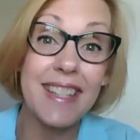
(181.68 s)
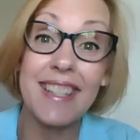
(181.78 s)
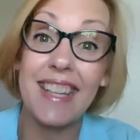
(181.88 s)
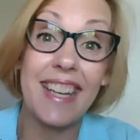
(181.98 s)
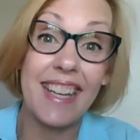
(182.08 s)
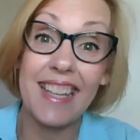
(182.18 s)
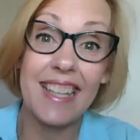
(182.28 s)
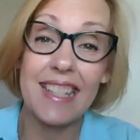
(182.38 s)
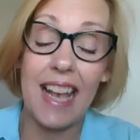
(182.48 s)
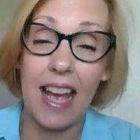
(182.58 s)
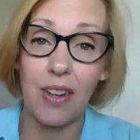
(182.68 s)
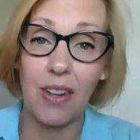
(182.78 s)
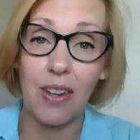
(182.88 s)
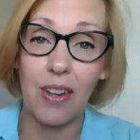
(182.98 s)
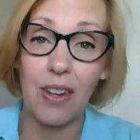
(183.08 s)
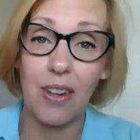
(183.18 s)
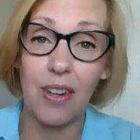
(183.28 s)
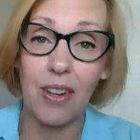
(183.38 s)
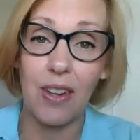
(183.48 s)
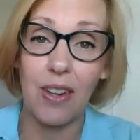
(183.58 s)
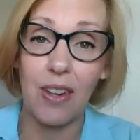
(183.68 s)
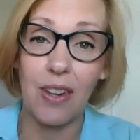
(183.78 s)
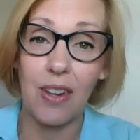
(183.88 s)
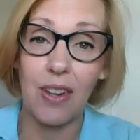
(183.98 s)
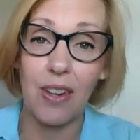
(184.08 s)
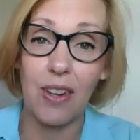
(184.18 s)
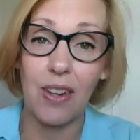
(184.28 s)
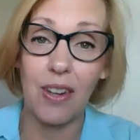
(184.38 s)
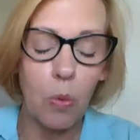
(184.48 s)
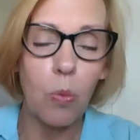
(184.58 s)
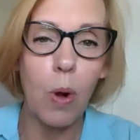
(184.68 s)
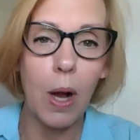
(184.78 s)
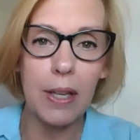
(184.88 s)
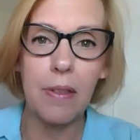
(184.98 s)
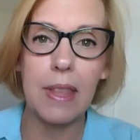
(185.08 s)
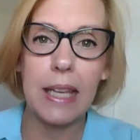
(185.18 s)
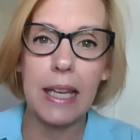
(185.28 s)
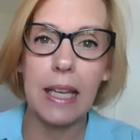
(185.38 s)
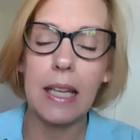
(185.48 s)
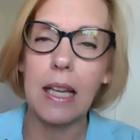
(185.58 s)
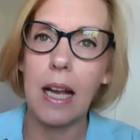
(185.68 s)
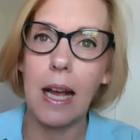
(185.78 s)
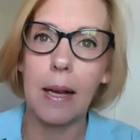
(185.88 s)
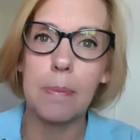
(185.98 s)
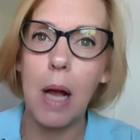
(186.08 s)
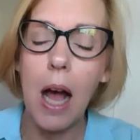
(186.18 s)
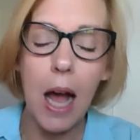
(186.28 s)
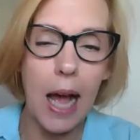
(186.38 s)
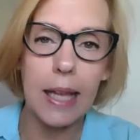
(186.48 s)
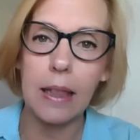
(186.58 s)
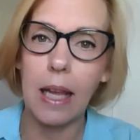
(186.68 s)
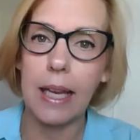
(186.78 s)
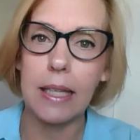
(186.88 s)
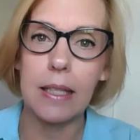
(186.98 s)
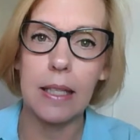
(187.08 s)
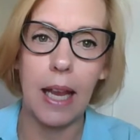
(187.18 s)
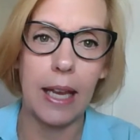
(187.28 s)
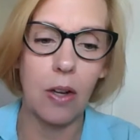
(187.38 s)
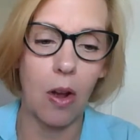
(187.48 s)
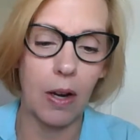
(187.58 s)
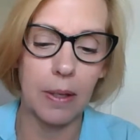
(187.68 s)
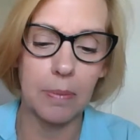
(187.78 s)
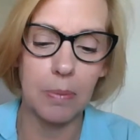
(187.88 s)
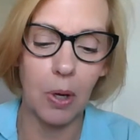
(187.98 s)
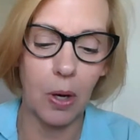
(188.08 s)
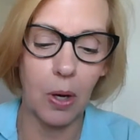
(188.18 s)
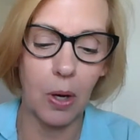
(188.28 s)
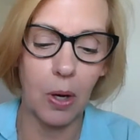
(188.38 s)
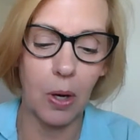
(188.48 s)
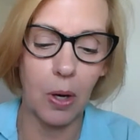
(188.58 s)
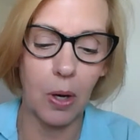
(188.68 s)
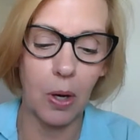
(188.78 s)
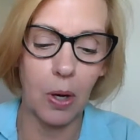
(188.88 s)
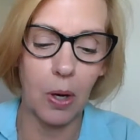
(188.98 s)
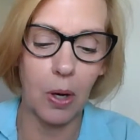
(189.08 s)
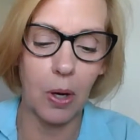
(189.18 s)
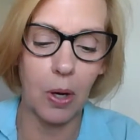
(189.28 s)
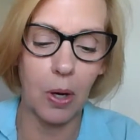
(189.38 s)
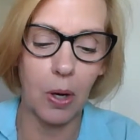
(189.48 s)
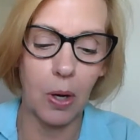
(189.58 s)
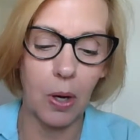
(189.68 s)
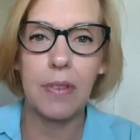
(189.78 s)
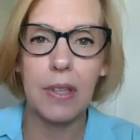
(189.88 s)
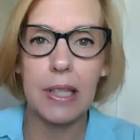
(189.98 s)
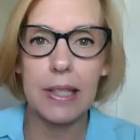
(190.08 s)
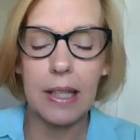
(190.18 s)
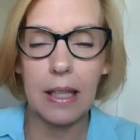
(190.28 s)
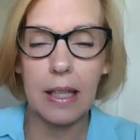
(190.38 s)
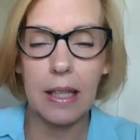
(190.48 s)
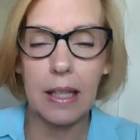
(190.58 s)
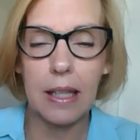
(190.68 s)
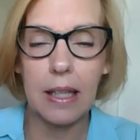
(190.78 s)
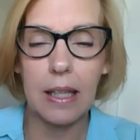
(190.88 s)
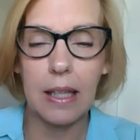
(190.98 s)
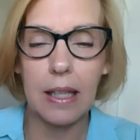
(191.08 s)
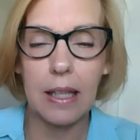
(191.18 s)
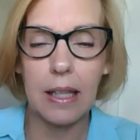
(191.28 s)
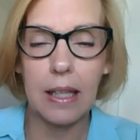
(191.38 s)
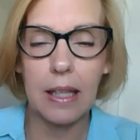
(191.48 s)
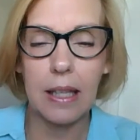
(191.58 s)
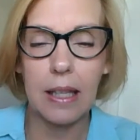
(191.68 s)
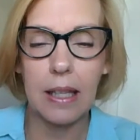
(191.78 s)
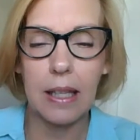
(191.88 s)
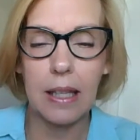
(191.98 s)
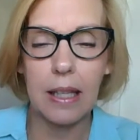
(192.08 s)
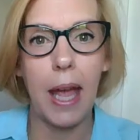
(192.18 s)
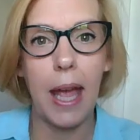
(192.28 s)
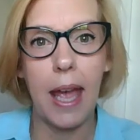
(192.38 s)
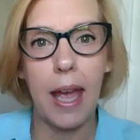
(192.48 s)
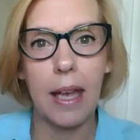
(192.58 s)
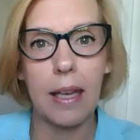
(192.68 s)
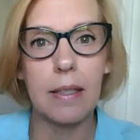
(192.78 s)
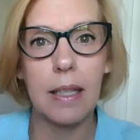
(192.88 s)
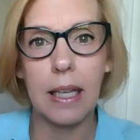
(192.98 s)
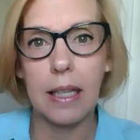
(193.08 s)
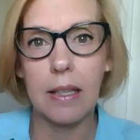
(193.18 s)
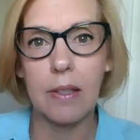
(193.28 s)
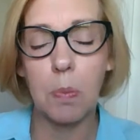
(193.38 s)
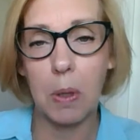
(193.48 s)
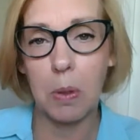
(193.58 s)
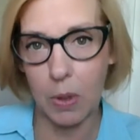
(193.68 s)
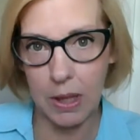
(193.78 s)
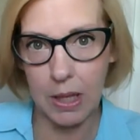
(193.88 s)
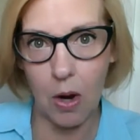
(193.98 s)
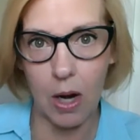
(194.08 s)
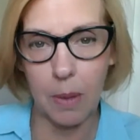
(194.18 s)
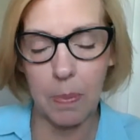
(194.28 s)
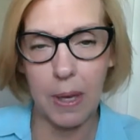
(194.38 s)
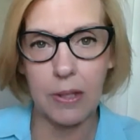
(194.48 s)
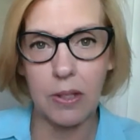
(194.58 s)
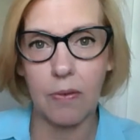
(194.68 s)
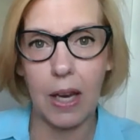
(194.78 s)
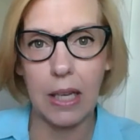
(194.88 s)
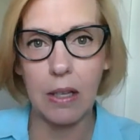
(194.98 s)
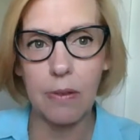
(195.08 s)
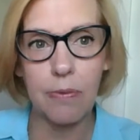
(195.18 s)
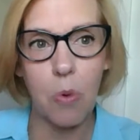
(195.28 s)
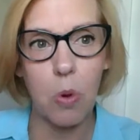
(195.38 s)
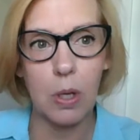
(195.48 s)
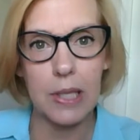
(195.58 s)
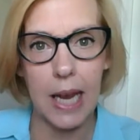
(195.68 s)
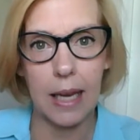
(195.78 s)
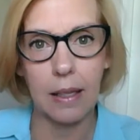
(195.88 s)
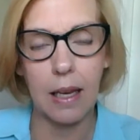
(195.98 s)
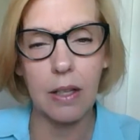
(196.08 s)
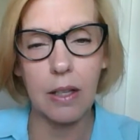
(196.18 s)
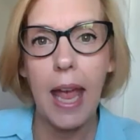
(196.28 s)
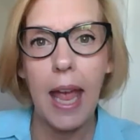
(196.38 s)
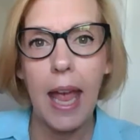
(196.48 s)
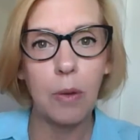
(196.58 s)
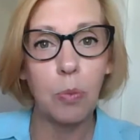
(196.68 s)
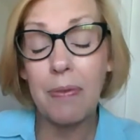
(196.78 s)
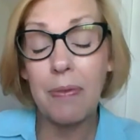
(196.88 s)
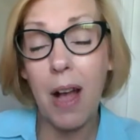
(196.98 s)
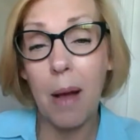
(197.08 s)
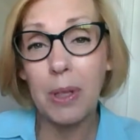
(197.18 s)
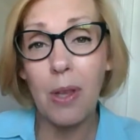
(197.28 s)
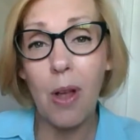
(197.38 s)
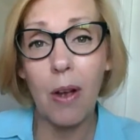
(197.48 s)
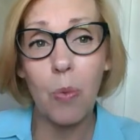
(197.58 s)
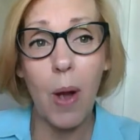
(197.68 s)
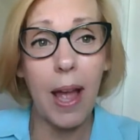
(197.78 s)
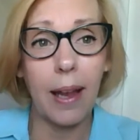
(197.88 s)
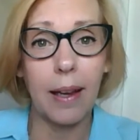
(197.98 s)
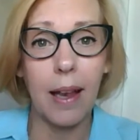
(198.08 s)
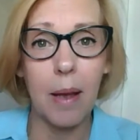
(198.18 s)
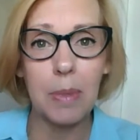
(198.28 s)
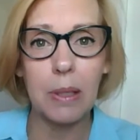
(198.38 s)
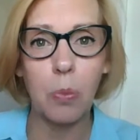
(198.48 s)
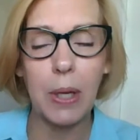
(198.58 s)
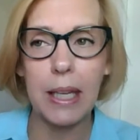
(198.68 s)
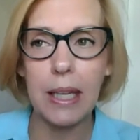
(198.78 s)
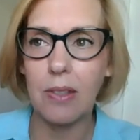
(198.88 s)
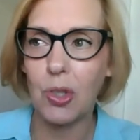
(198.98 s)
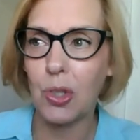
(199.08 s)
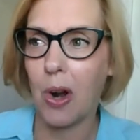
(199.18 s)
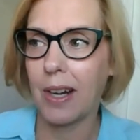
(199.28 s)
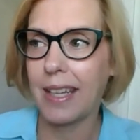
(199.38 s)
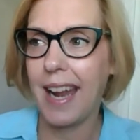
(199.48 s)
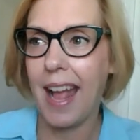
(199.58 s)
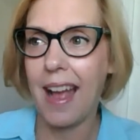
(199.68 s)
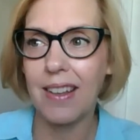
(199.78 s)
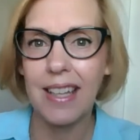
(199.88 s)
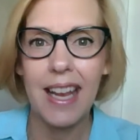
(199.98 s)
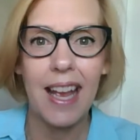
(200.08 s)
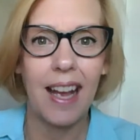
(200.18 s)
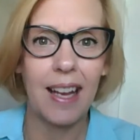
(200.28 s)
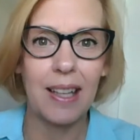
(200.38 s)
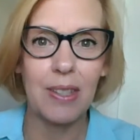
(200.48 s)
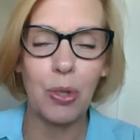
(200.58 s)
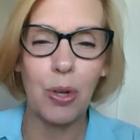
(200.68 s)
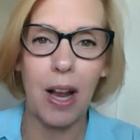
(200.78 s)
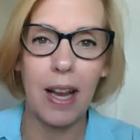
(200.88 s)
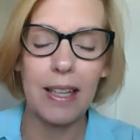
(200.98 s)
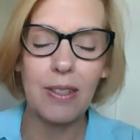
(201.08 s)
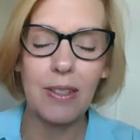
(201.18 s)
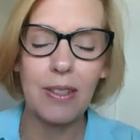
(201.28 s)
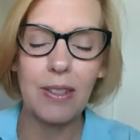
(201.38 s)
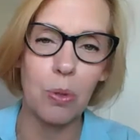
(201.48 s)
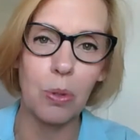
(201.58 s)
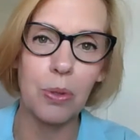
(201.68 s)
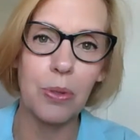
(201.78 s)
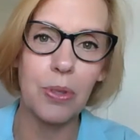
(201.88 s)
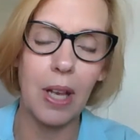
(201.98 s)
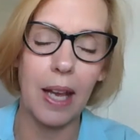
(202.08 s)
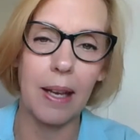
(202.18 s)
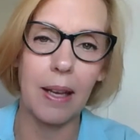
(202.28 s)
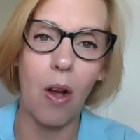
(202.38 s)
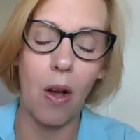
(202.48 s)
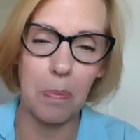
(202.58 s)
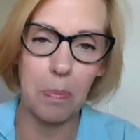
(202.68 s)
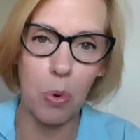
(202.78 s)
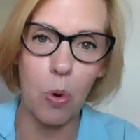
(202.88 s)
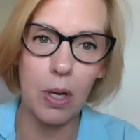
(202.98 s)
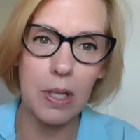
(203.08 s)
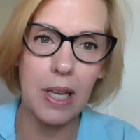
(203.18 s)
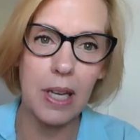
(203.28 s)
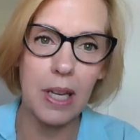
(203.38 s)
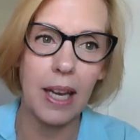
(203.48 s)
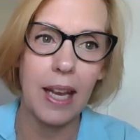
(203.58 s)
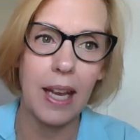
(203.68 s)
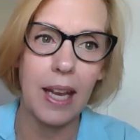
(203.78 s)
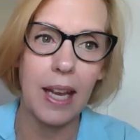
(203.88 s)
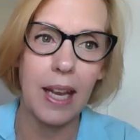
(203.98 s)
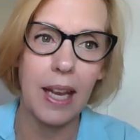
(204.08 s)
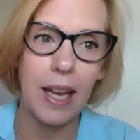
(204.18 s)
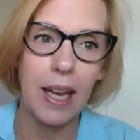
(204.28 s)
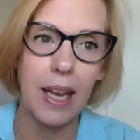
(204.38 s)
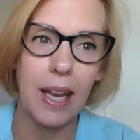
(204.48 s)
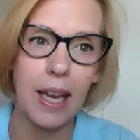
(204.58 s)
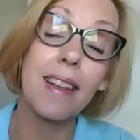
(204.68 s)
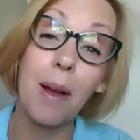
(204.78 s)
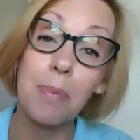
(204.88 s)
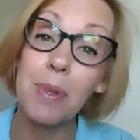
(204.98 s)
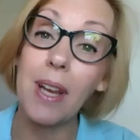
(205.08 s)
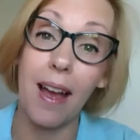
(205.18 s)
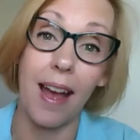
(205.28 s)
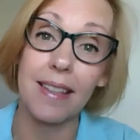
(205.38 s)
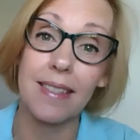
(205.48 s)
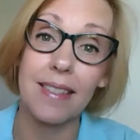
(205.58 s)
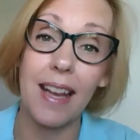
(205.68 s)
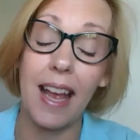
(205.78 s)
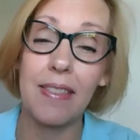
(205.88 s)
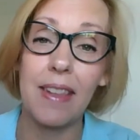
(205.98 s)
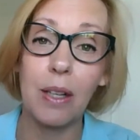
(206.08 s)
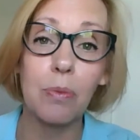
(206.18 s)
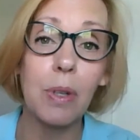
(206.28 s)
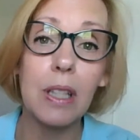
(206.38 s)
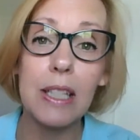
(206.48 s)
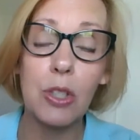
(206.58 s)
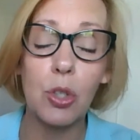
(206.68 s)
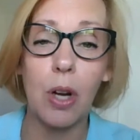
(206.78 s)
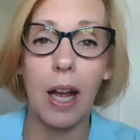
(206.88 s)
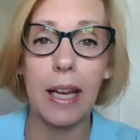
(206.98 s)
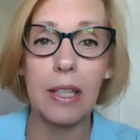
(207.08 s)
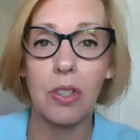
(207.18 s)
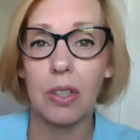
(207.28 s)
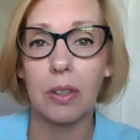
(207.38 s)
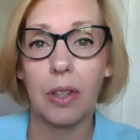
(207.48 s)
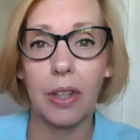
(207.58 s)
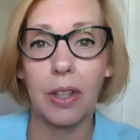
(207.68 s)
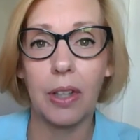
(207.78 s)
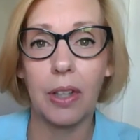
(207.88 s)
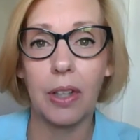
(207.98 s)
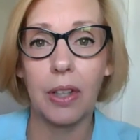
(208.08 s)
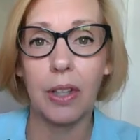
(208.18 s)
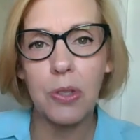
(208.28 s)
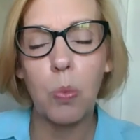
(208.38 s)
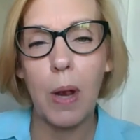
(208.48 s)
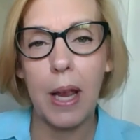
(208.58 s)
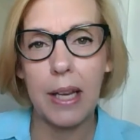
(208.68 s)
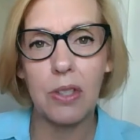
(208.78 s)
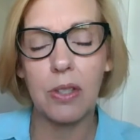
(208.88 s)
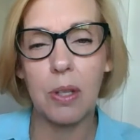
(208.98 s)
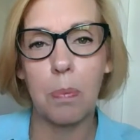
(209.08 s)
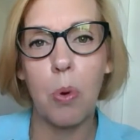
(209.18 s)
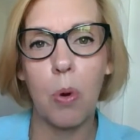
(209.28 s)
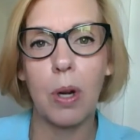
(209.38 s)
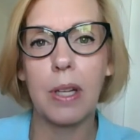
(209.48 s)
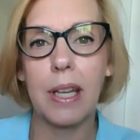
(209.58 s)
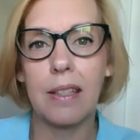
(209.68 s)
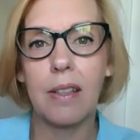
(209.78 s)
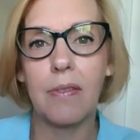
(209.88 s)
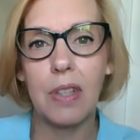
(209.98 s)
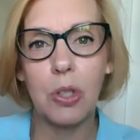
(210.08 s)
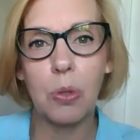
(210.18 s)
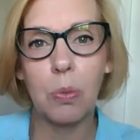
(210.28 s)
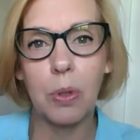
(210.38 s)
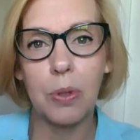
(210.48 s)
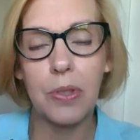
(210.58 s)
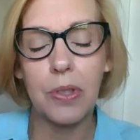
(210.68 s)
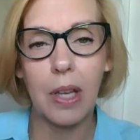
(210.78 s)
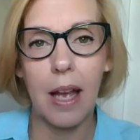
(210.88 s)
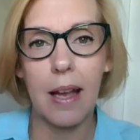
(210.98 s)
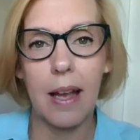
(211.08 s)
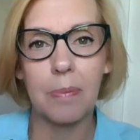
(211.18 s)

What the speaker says: you can see, it is at our very core. One of the highlight and our best program is obviously the Include Me program. And it has been with the ARC of Pennsylvania for 10 years. And we've come a long way. I mean, we started out trying to get schools on board. And now we have schools that come to us, and they're really trying to learn the best way to support individuals